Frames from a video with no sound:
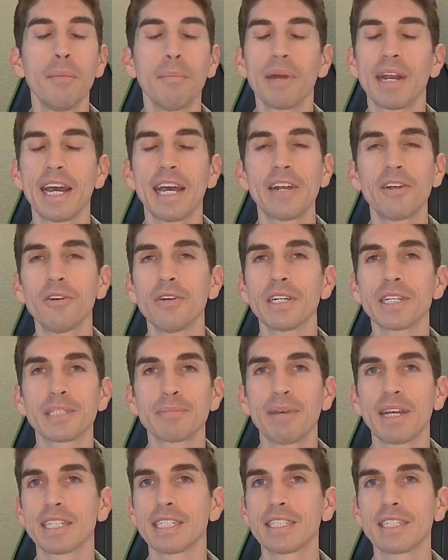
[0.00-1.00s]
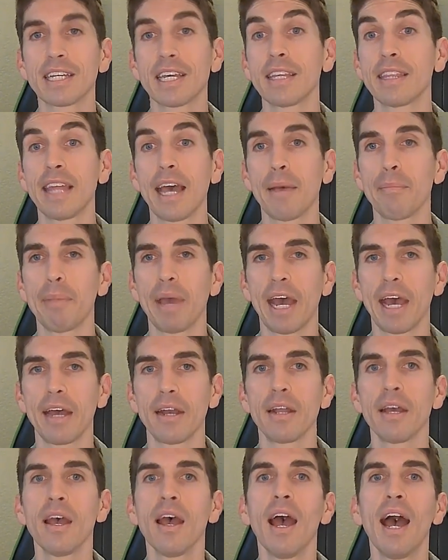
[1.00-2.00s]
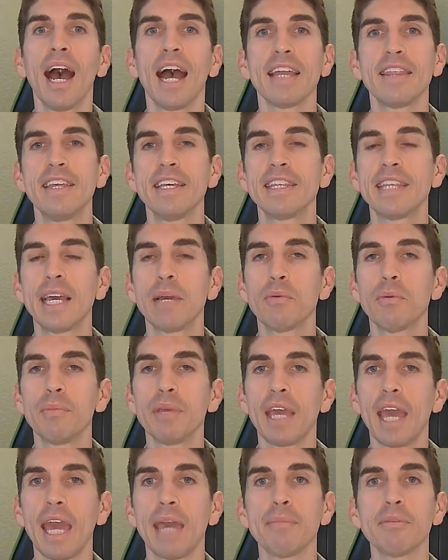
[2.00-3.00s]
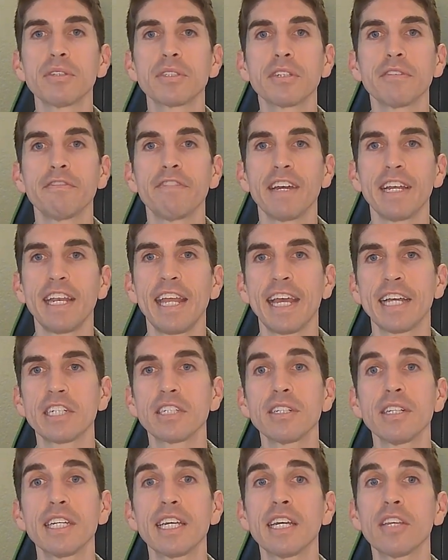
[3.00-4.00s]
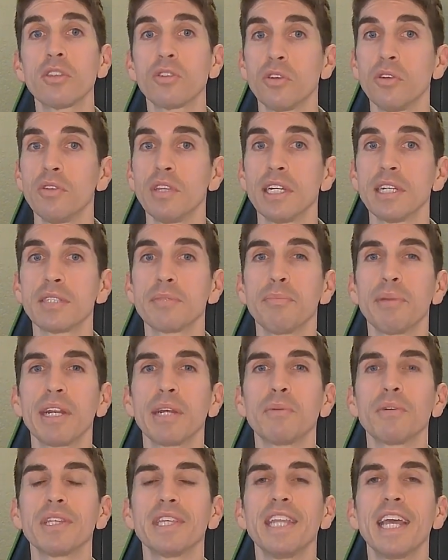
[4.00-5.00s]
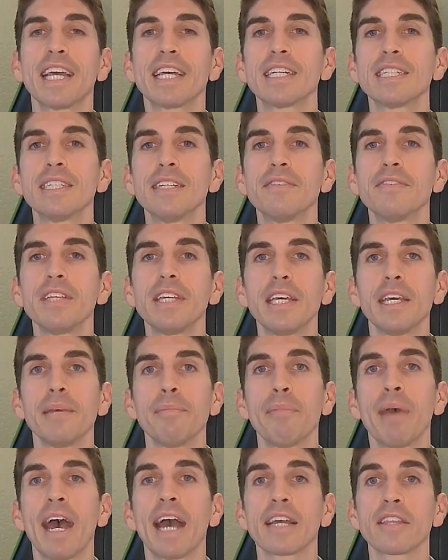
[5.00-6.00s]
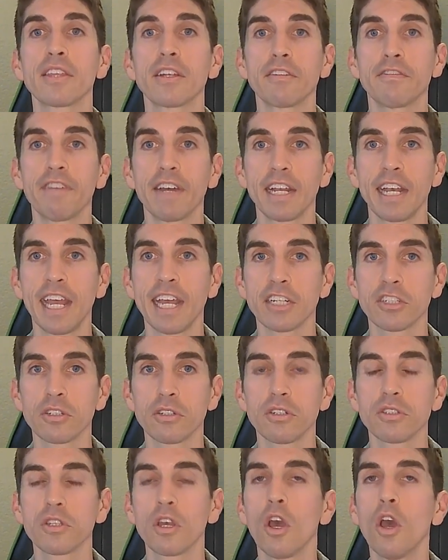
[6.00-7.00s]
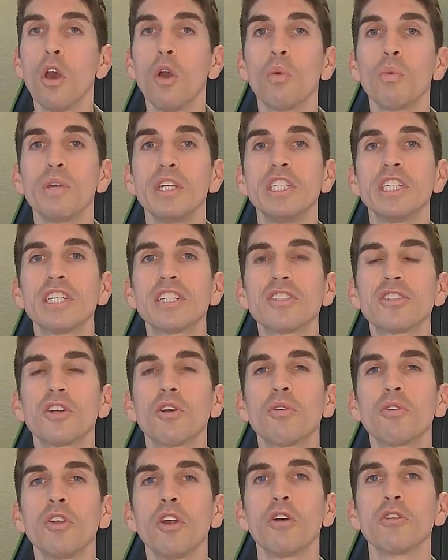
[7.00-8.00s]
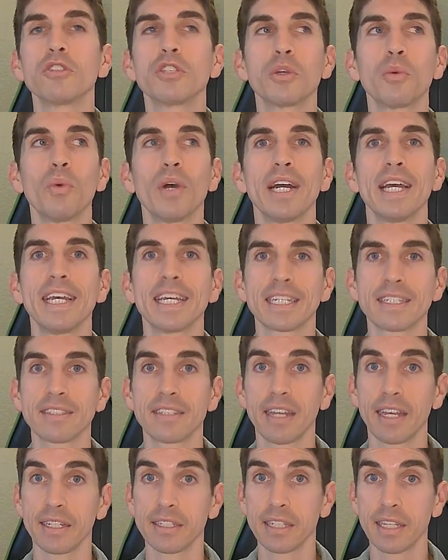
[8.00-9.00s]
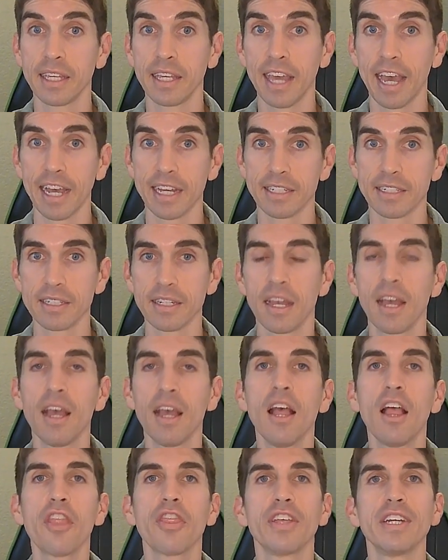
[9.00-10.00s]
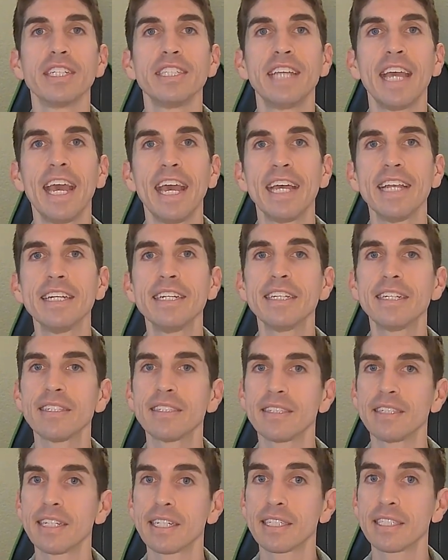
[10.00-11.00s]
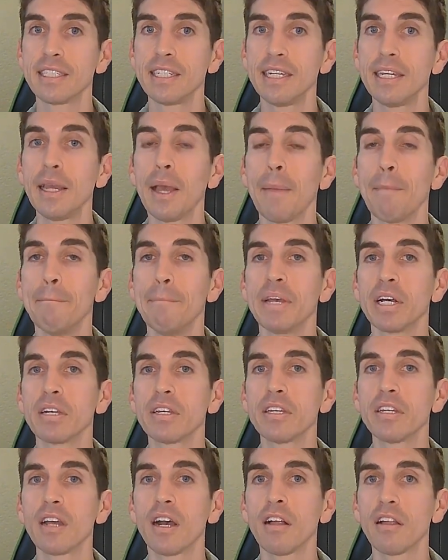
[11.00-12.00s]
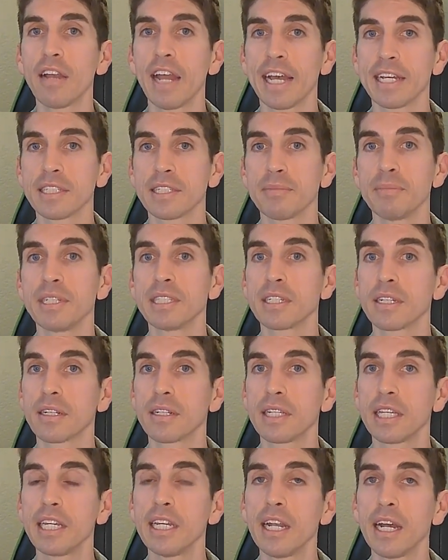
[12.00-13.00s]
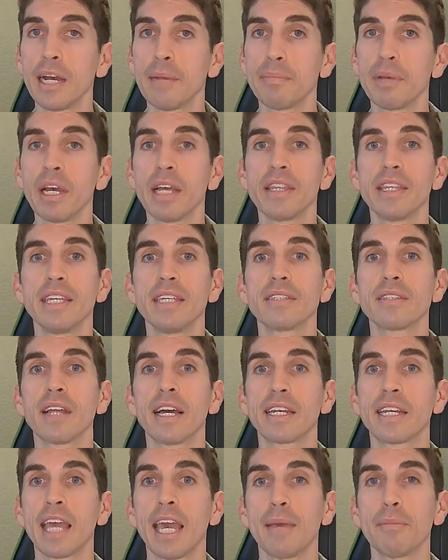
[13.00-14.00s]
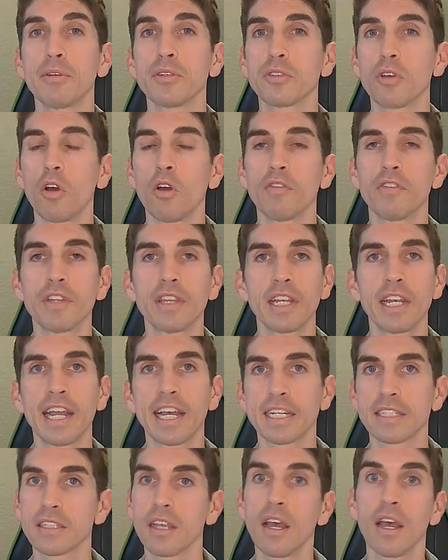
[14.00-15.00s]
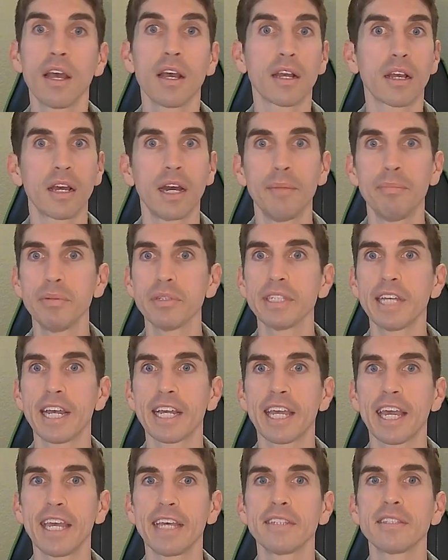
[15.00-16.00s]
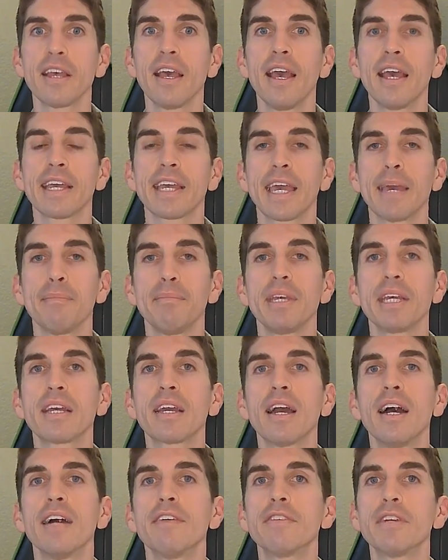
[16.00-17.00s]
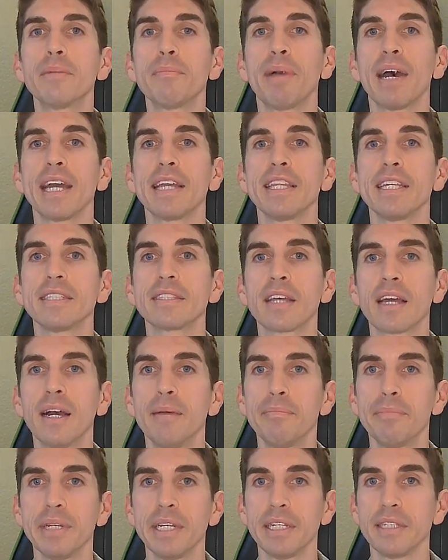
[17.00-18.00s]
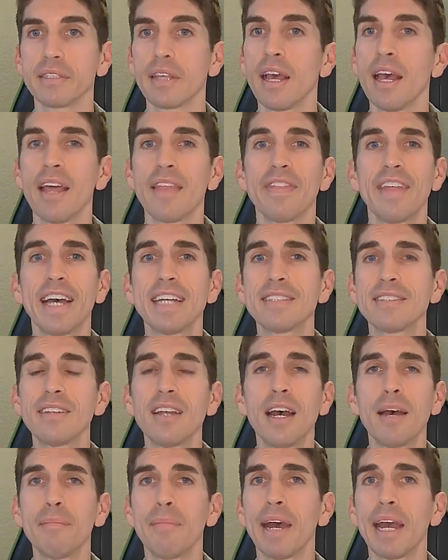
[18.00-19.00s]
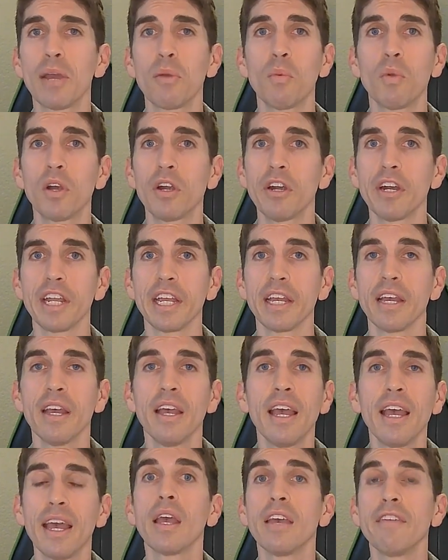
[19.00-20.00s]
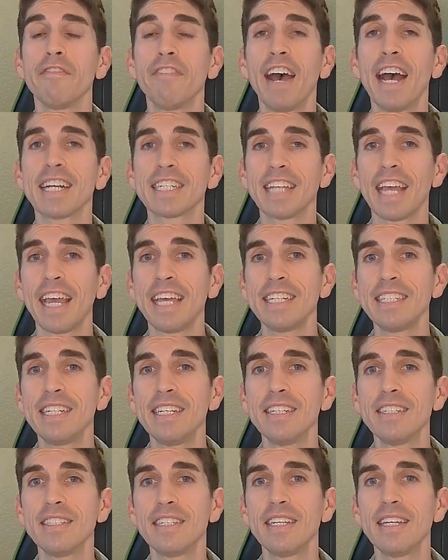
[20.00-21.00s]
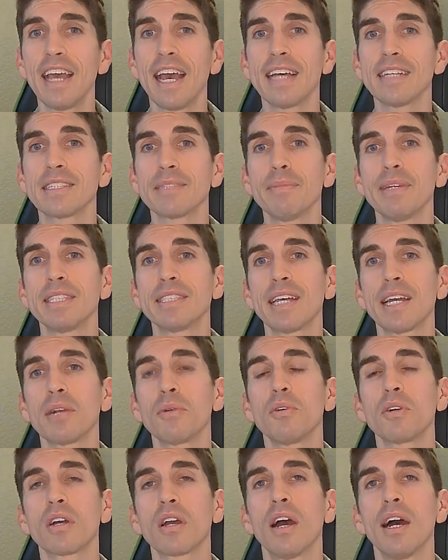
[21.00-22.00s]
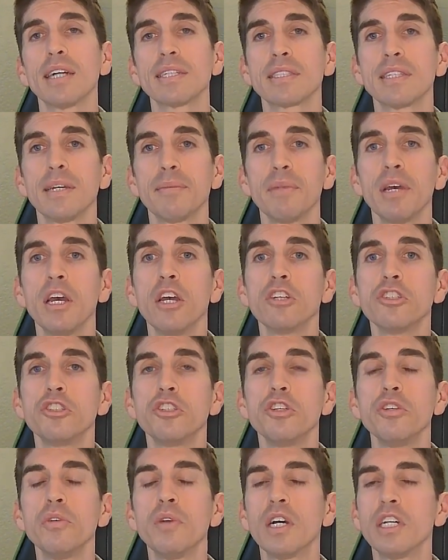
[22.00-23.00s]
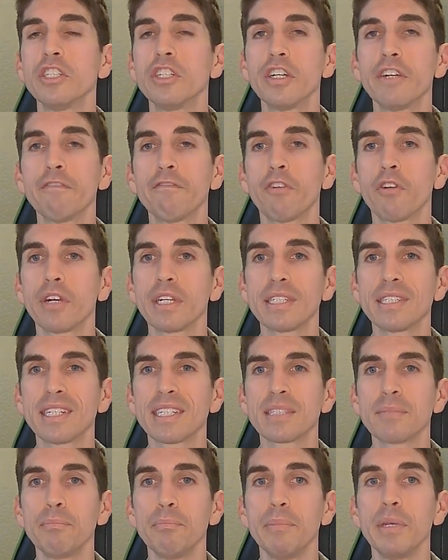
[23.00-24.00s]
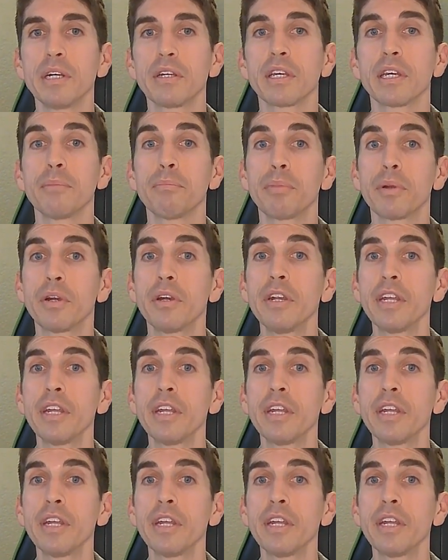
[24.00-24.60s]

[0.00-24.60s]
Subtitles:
but I don't expect it to get that bad. I think they will be able to financially get through this, but it will negatively impact their financials. We just don't know to what extent yet. The $10 to $60 billion estimate to clean up these lead cables over the next couple decades can be covered by these companies. That's not my worry. In fact, AT&T estimates that it will cost them $246 million per